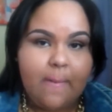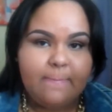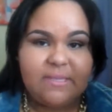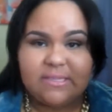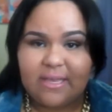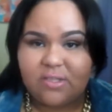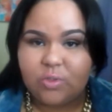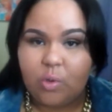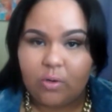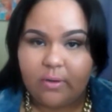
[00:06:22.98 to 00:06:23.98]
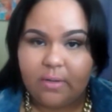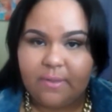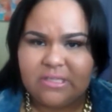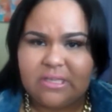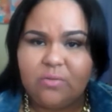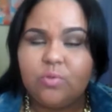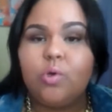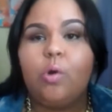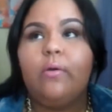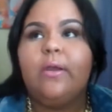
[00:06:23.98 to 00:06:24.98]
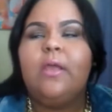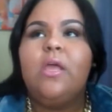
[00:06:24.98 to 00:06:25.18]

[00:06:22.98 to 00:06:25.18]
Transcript: besides torrid because i know torrid